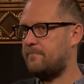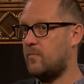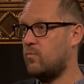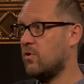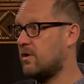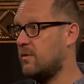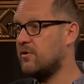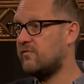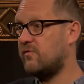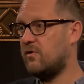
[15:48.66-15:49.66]
work in a
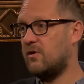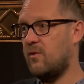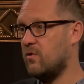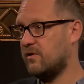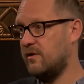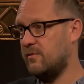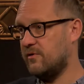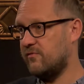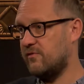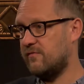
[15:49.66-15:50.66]
bookstore. I worked in a
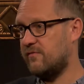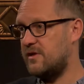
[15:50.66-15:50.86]
bookstore for